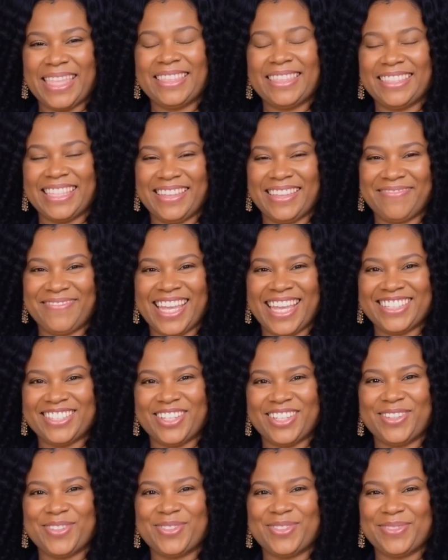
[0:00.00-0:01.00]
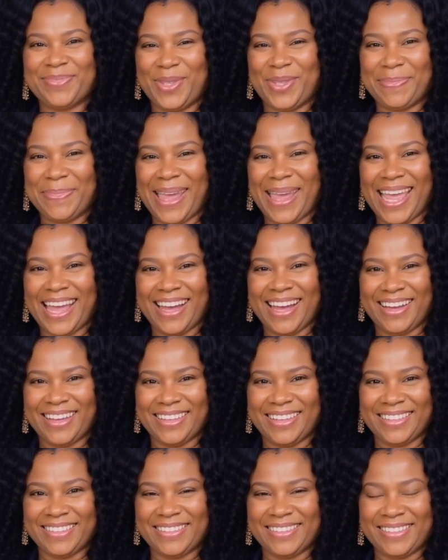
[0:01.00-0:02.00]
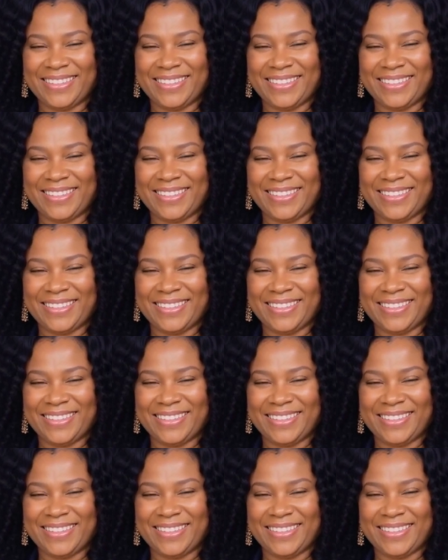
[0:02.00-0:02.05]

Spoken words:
The investor who's prepared